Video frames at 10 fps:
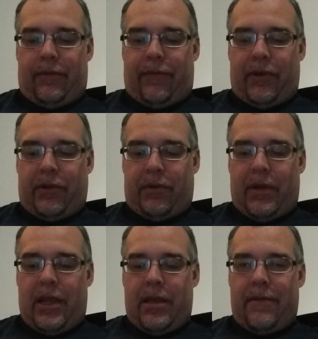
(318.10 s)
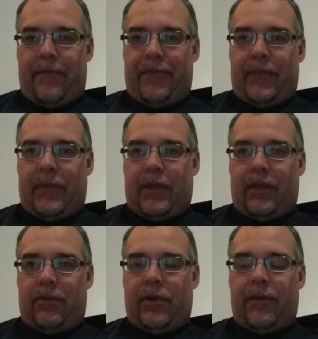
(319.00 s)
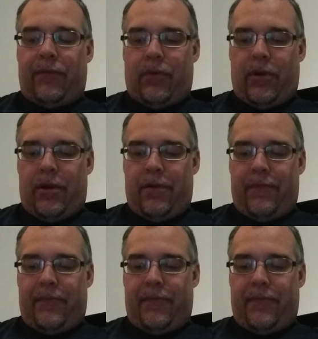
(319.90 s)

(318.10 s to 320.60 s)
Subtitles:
first string, 3 and 4,